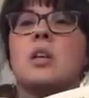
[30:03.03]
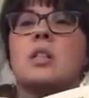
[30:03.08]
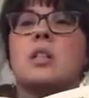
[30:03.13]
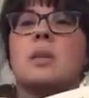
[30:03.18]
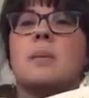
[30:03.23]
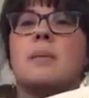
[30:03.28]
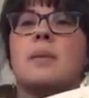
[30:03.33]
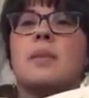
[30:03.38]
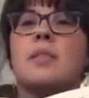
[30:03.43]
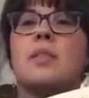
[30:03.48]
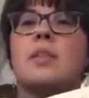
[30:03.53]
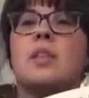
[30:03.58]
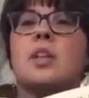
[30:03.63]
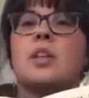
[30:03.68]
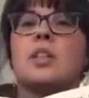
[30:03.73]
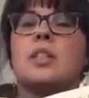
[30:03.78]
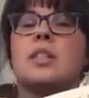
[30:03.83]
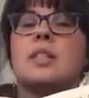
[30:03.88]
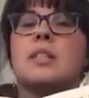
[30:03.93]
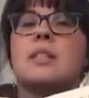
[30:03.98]
some of
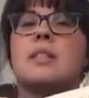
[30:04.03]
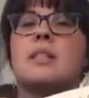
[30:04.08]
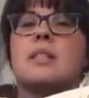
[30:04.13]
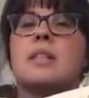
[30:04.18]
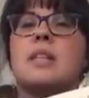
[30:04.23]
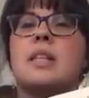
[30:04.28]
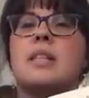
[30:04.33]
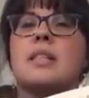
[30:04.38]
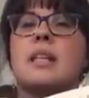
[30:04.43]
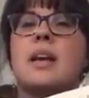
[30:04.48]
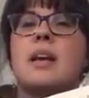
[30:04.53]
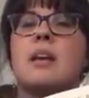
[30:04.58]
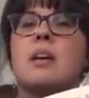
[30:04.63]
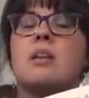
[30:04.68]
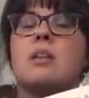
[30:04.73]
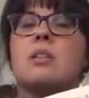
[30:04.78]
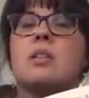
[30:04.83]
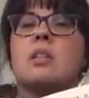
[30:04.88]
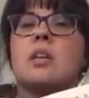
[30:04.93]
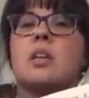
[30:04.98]
their
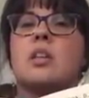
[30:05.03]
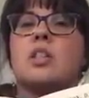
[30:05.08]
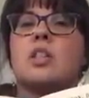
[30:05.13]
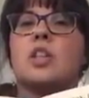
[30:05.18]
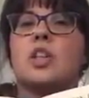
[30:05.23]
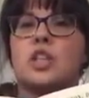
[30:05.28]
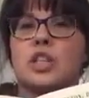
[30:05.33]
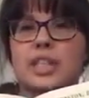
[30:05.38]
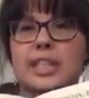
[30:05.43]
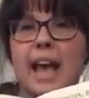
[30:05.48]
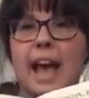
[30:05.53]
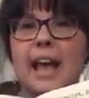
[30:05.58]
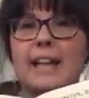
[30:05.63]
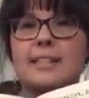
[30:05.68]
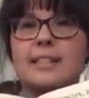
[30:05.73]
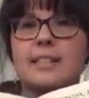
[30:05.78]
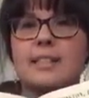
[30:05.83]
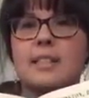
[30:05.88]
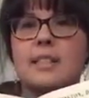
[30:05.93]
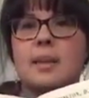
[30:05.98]
details, their
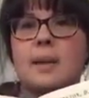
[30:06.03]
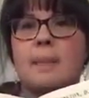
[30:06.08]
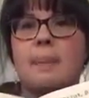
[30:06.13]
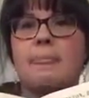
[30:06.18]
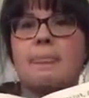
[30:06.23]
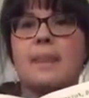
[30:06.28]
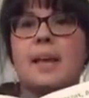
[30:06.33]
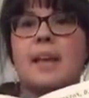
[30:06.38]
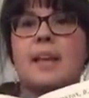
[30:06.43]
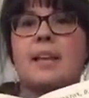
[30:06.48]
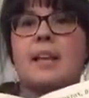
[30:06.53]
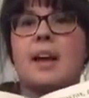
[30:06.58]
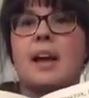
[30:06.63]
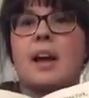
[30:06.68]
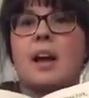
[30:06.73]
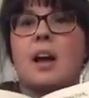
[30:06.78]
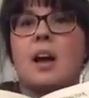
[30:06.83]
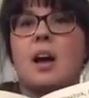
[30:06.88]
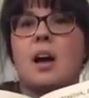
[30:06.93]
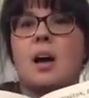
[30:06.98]
stats, and
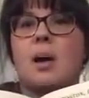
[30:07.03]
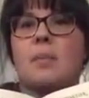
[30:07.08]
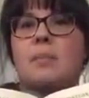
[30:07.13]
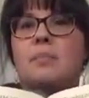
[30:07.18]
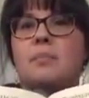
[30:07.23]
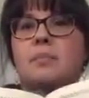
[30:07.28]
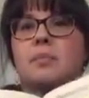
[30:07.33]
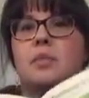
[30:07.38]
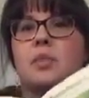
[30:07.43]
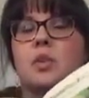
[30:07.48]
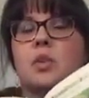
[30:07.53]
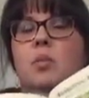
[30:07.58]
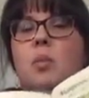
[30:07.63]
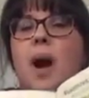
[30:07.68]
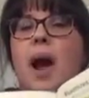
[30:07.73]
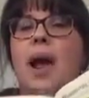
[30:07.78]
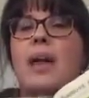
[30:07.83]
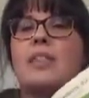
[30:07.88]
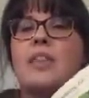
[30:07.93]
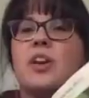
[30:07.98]

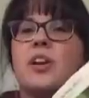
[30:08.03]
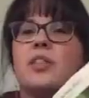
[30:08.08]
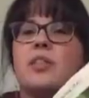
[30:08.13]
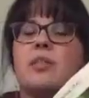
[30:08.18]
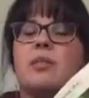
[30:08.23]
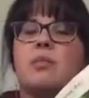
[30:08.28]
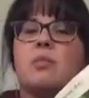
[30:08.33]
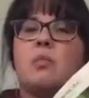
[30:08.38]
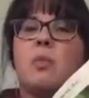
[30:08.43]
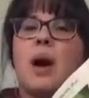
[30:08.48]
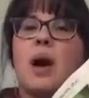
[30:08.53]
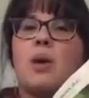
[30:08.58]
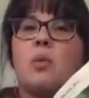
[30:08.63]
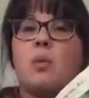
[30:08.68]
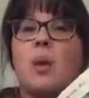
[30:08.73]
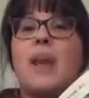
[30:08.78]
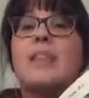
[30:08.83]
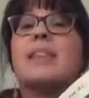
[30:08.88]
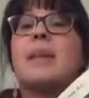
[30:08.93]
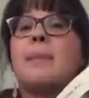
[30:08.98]

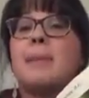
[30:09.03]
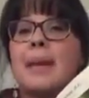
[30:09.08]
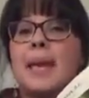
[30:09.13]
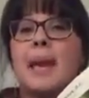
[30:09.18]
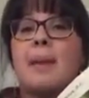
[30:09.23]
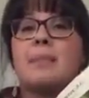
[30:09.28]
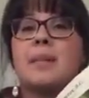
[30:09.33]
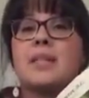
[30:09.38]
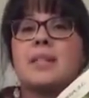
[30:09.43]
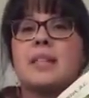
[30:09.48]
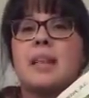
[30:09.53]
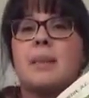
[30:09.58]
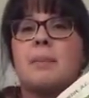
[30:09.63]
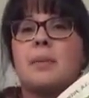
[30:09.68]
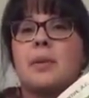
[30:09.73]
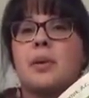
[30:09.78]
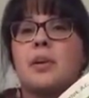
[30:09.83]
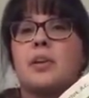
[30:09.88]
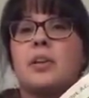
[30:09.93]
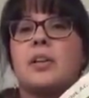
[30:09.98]
when they became the state
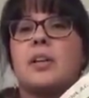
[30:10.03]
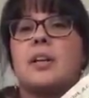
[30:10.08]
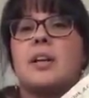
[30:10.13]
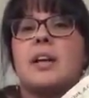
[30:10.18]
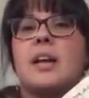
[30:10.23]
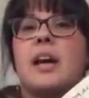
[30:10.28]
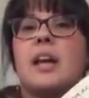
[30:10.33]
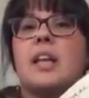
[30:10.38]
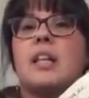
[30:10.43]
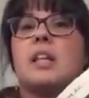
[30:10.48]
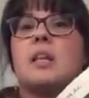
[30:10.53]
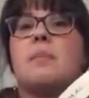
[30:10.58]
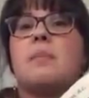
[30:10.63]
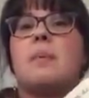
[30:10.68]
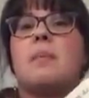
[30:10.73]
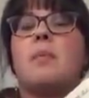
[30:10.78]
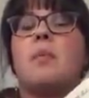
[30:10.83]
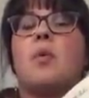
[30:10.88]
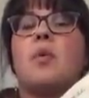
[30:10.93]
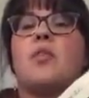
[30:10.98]
bird, and a little
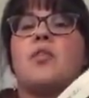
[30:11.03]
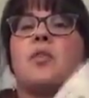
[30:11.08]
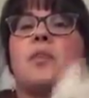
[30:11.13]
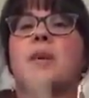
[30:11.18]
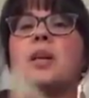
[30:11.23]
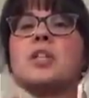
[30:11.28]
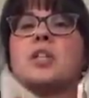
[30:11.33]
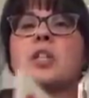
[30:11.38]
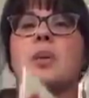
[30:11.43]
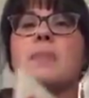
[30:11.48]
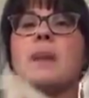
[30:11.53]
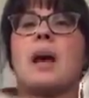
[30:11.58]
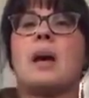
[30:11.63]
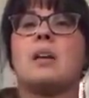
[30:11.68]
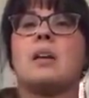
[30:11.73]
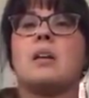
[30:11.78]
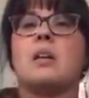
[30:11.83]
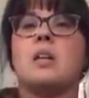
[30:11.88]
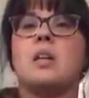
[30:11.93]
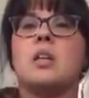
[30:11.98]
bit more information about
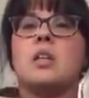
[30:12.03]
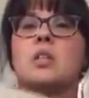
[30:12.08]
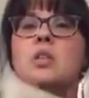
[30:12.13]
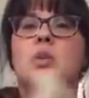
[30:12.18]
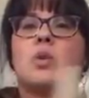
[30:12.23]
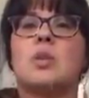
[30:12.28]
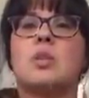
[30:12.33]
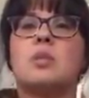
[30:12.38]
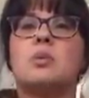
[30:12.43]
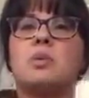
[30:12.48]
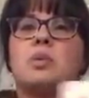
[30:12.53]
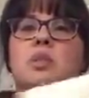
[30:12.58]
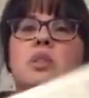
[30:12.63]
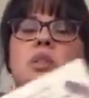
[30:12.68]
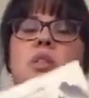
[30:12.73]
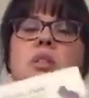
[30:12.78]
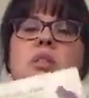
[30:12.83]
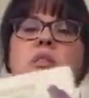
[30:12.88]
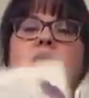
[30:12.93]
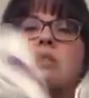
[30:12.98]
it. So this was
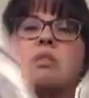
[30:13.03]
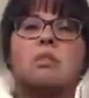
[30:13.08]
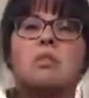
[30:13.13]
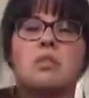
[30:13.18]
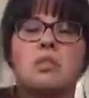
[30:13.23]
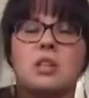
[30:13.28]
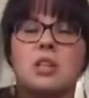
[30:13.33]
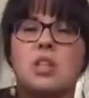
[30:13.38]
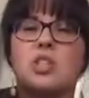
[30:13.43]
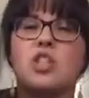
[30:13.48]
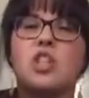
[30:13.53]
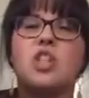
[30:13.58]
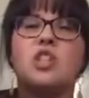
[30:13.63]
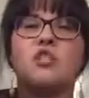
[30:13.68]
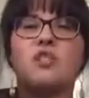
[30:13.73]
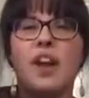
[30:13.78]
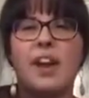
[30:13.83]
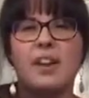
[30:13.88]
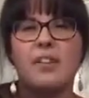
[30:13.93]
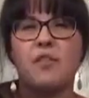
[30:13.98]
just the
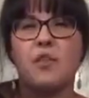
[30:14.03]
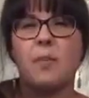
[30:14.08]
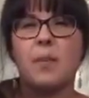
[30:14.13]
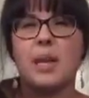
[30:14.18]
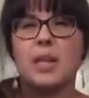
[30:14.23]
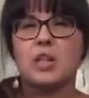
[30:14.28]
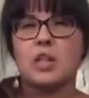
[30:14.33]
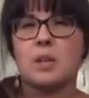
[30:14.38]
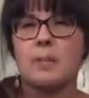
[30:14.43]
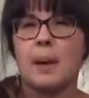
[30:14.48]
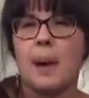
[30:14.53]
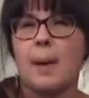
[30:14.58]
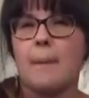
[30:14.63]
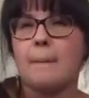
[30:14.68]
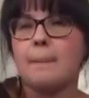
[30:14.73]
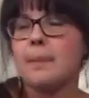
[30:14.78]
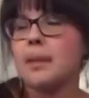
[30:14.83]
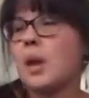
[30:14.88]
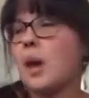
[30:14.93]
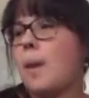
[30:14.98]
just right information about
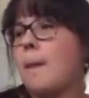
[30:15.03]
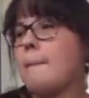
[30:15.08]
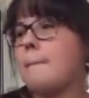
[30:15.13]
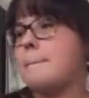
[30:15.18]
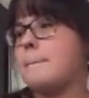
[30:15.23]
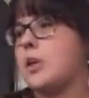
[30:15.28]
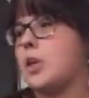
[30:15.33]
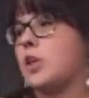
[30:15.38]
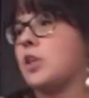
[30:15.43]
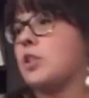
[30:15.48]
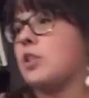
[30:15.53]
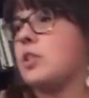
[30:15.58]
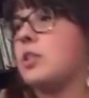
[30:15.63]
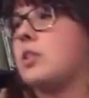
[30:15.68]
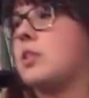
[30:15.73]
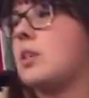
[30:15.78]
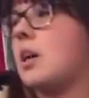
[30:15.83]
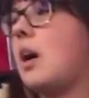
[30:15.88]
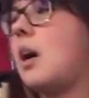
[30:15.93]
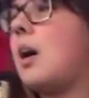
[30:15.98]
birds,
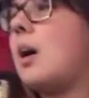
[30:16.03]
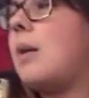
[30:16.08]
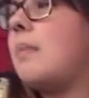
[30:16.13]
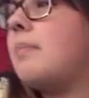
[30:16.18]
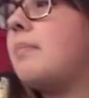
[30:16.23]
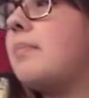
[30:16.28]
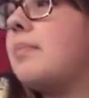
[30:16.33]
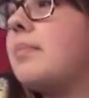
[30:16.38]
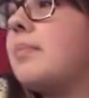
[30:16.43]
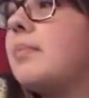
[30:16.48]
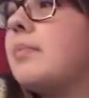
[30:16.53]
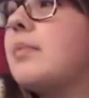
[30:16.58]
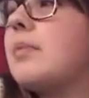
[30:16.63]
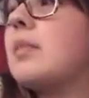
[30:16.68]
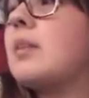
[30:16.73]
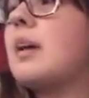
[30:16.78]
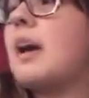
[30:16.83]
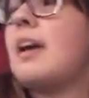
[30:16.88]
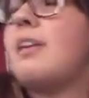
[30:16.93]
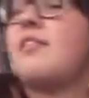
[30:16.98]

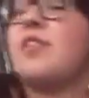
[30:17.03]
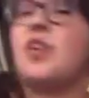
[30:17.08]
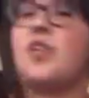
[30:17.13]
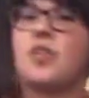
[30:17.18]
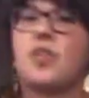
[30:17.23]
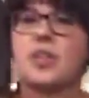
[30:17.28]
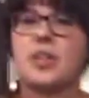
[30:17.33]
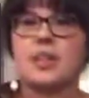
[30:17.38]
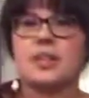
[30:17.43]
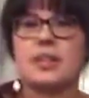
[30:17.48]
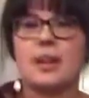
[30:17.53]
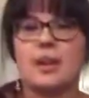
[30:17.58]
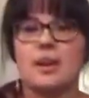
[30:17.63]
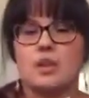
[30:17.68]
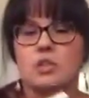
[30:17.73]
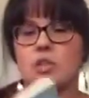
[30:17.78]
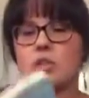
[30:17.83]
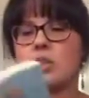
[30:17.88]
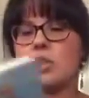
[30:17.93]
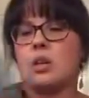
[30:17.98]
I feel, for this
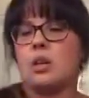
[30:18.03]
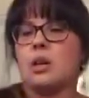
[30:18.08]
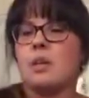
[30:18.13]
age.